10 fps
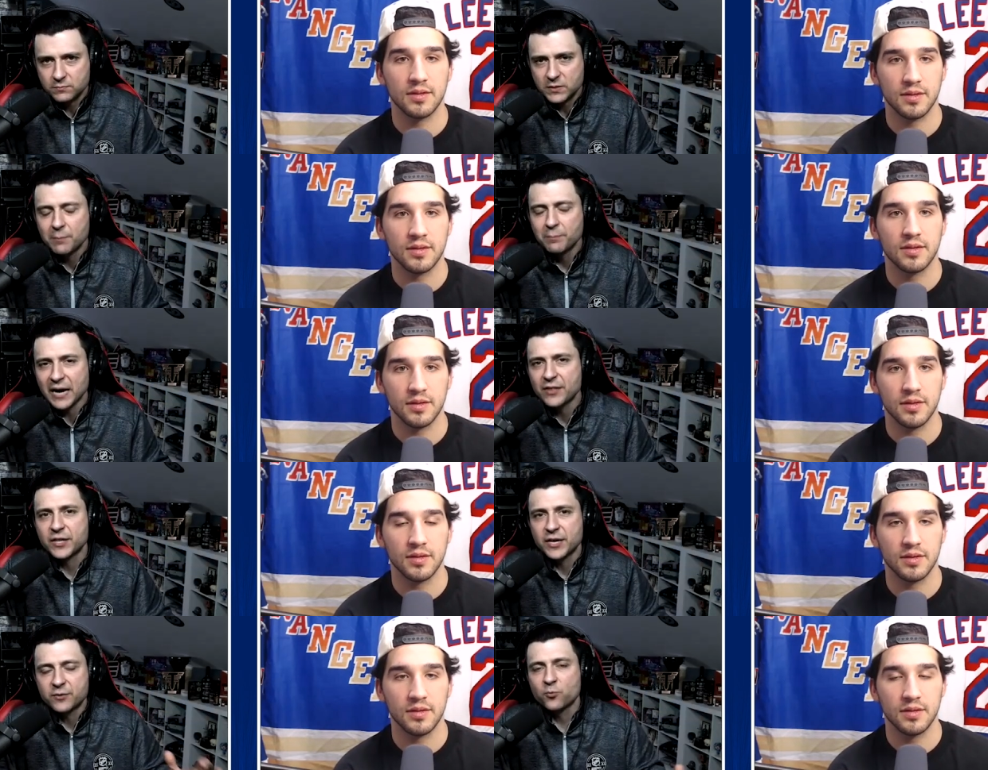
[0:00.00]
Speaker 1: But I
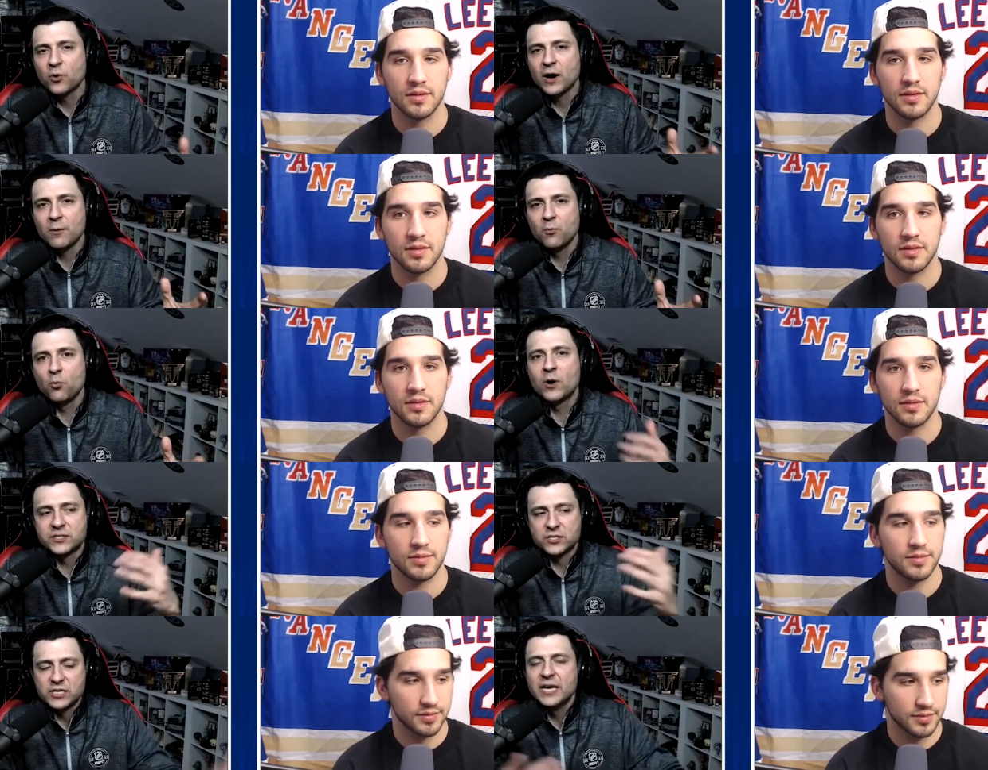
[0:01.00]
think uh,
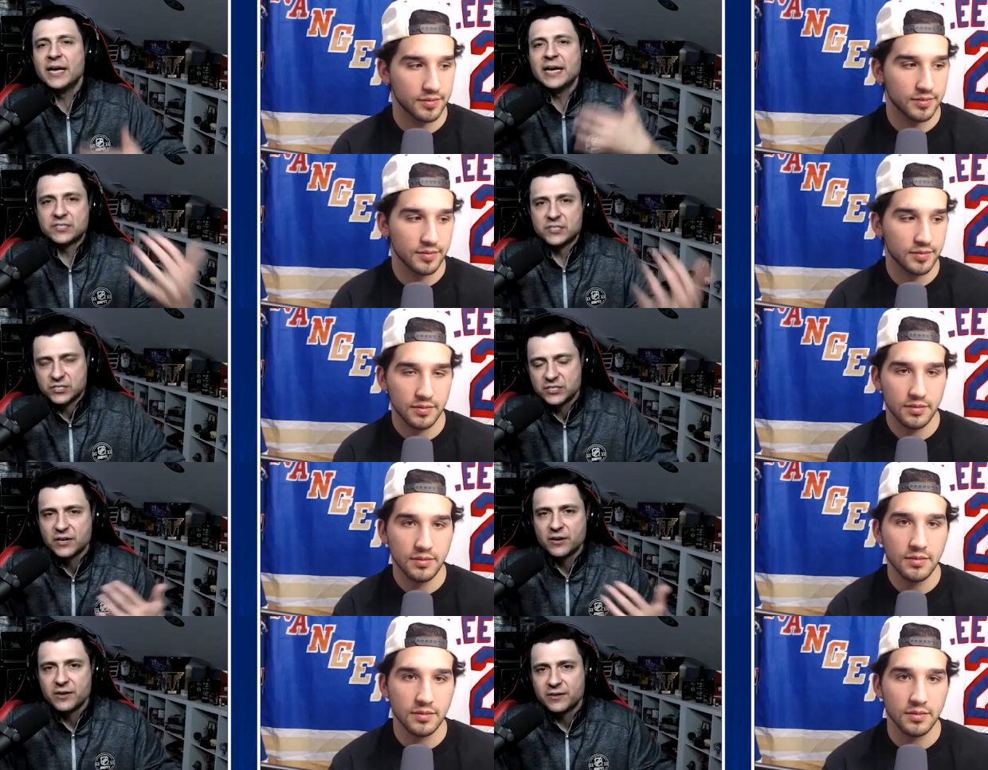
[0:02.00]
once it's
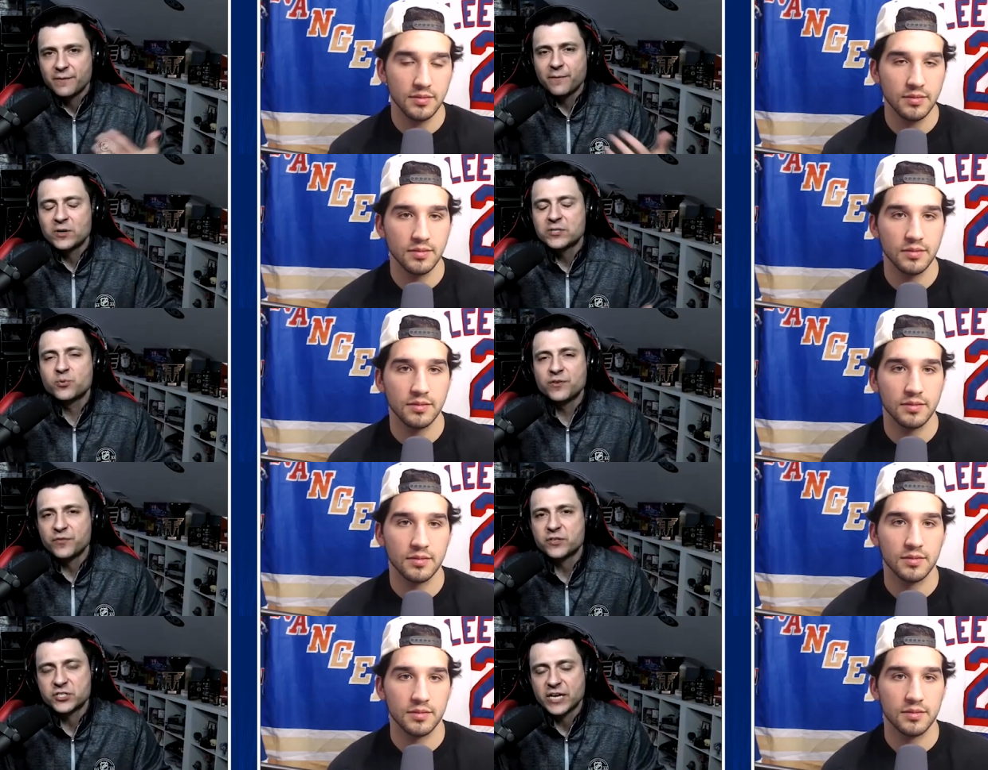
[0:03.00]
once we
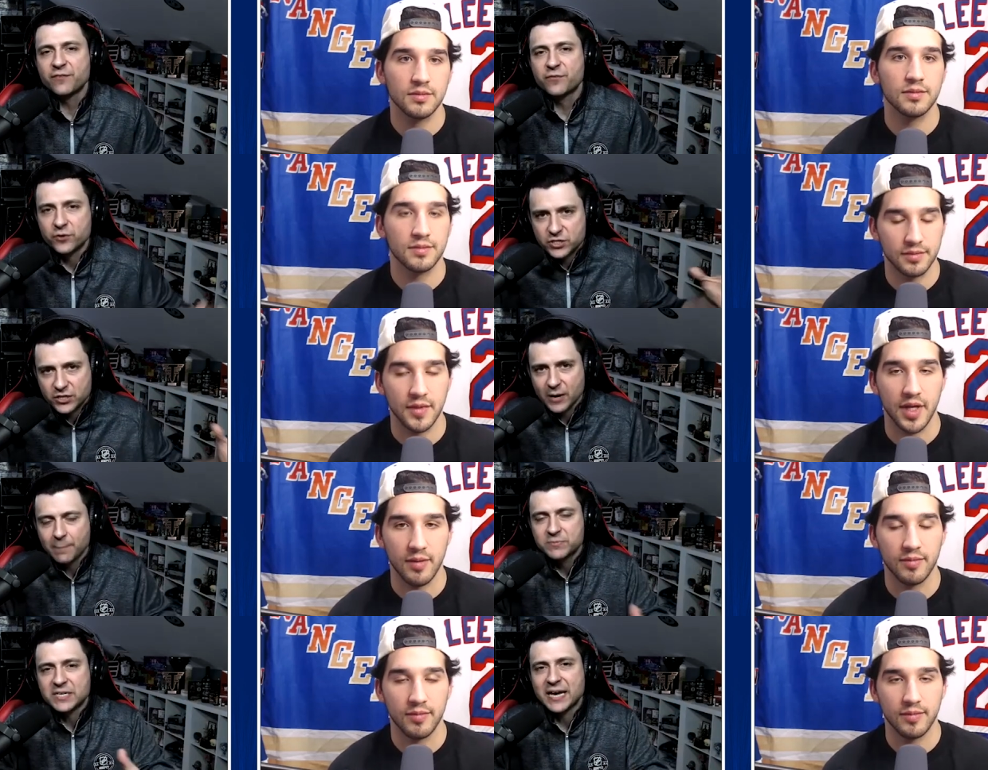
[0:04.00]
feel safer to come
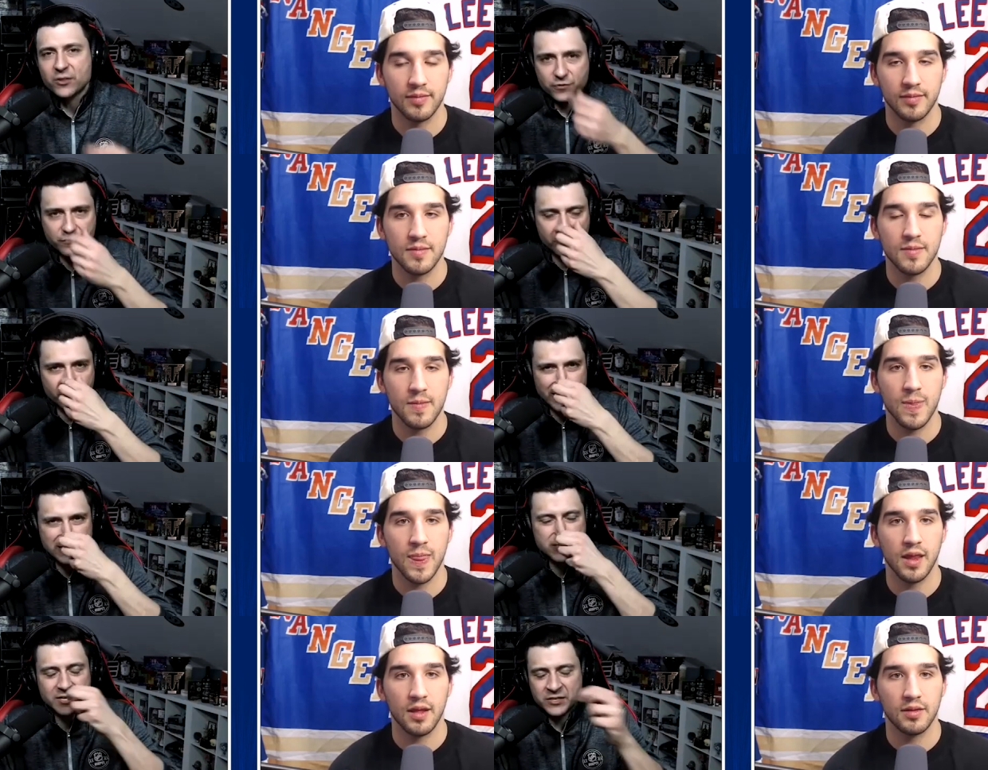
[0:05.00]
yeah. together
Speaker 2: for
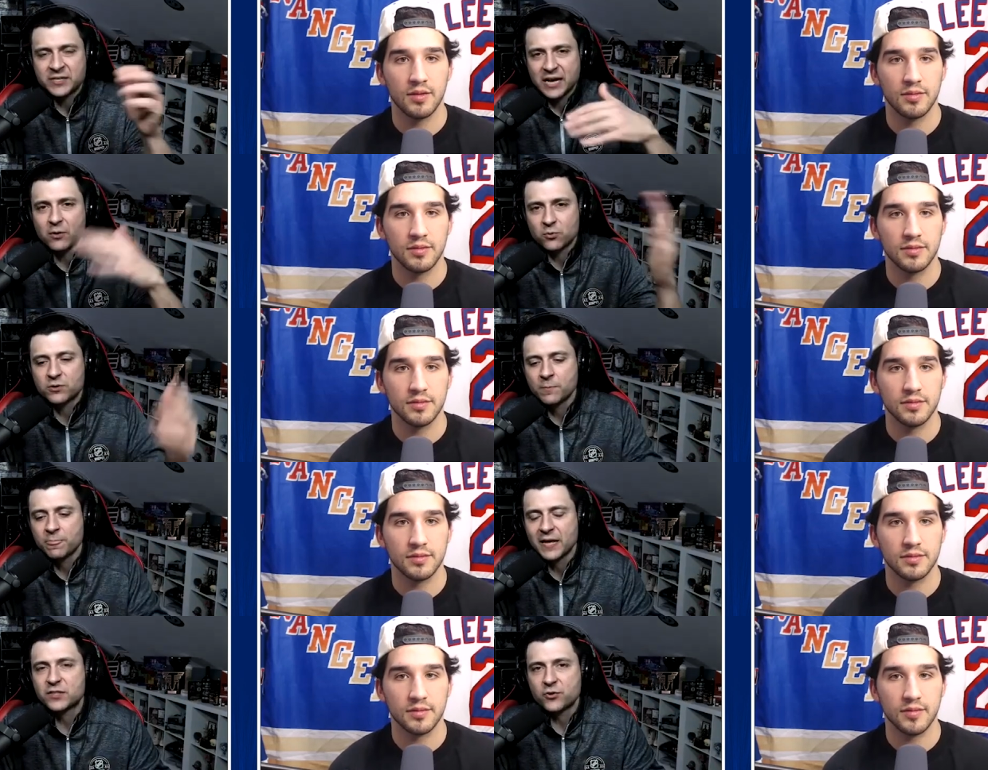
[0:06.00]
events, I think that we'll
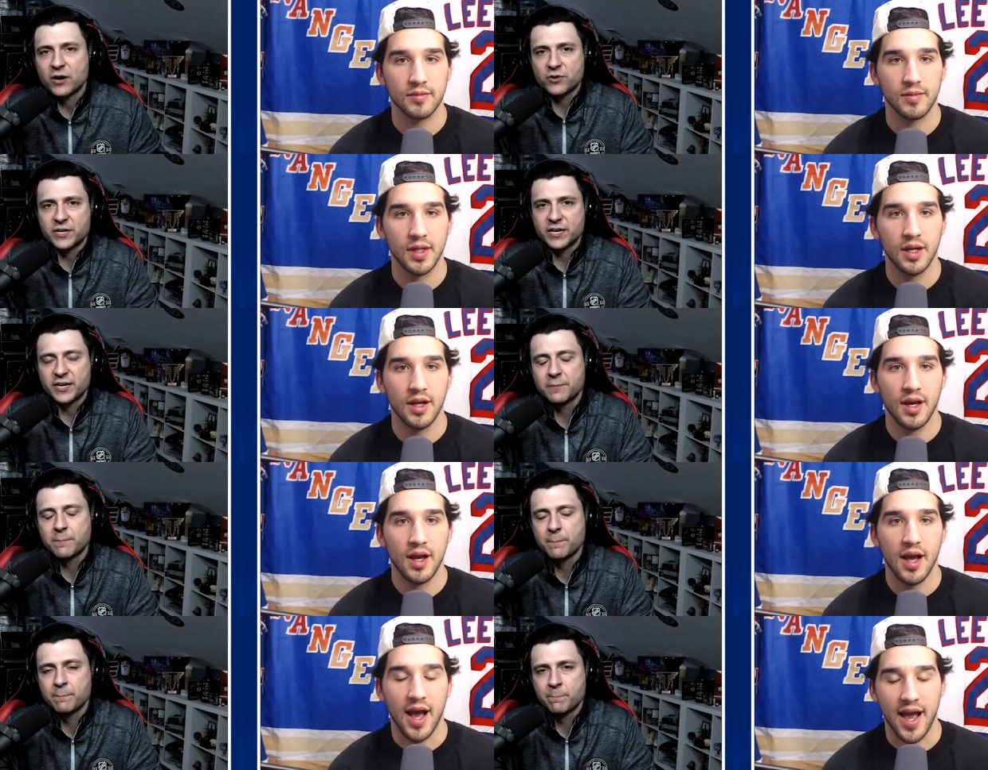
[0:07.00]
hit the ground running again.
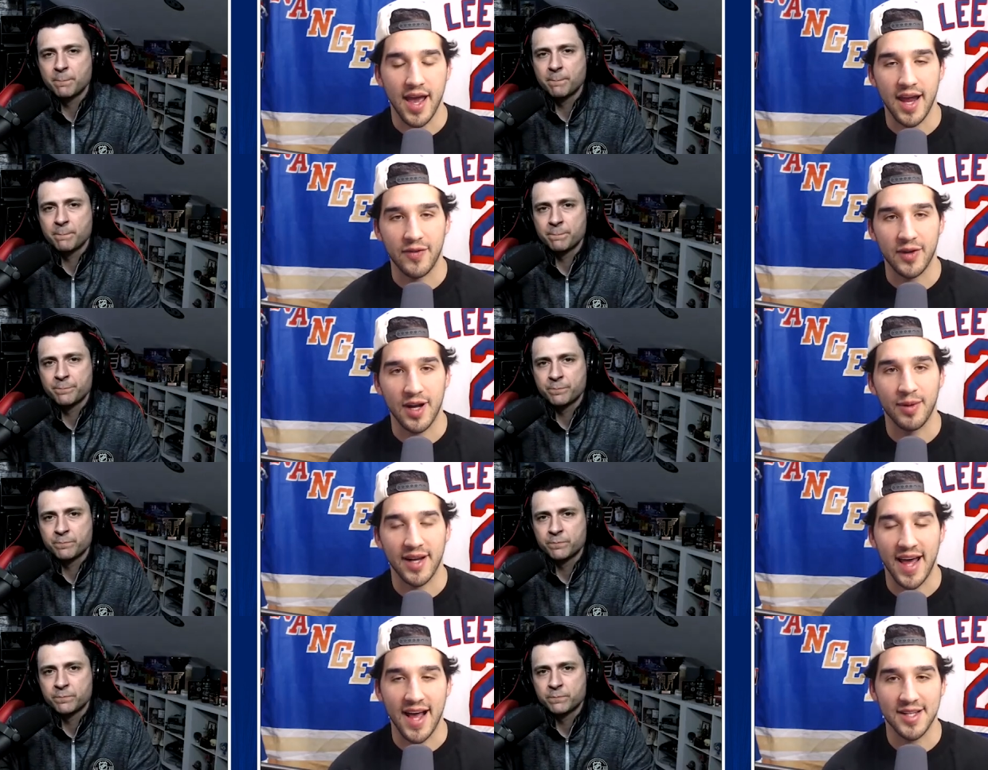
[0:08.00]
I hate that I'm
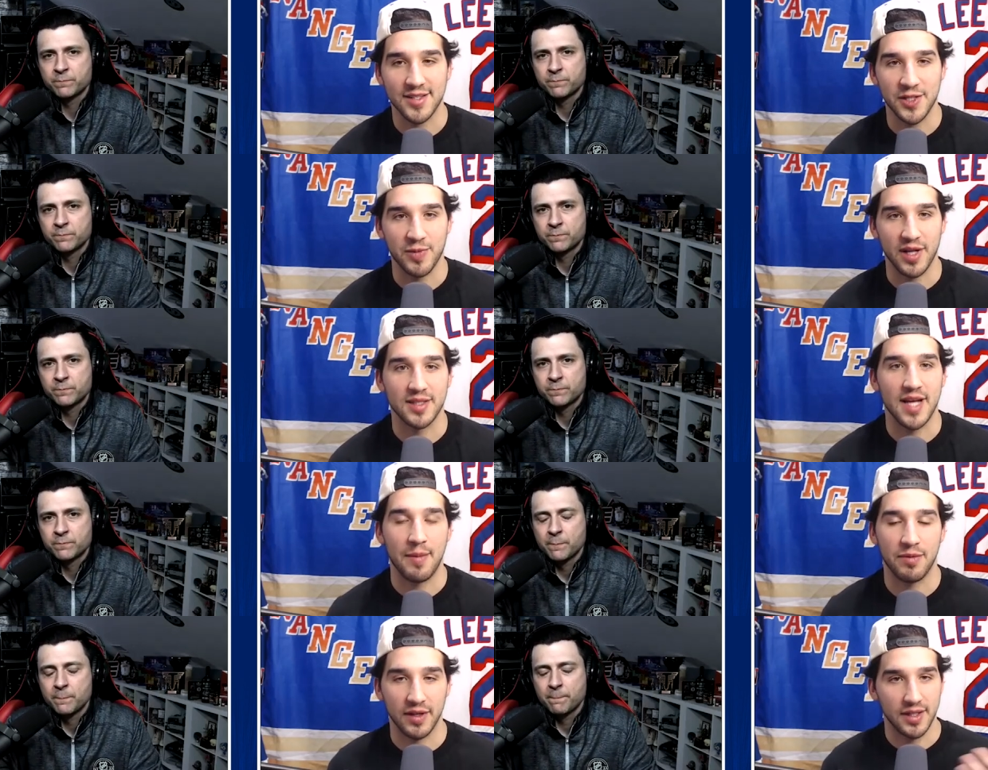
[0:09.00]
going to ask this, but on
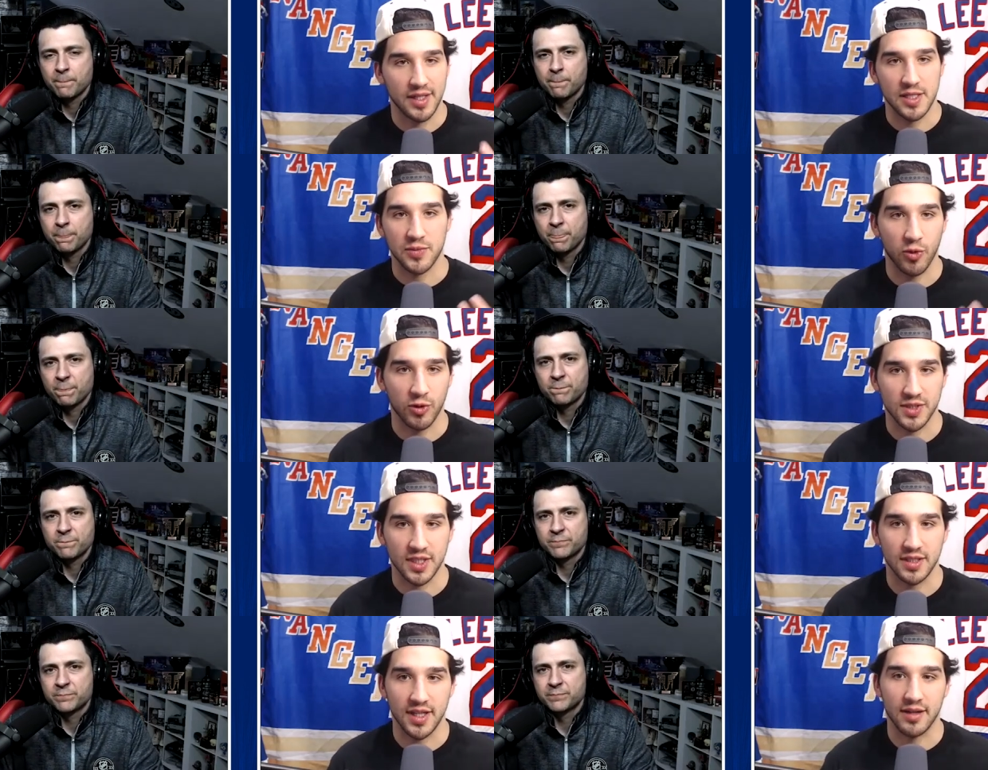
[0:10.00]
top of like the
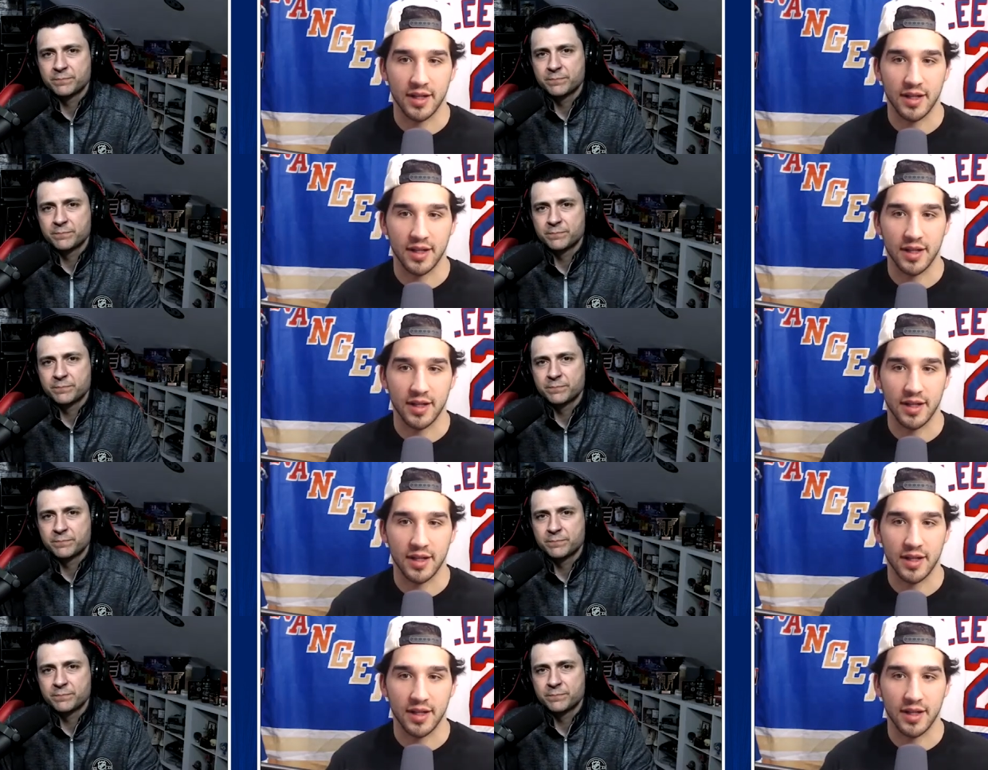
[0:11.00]
esports and, and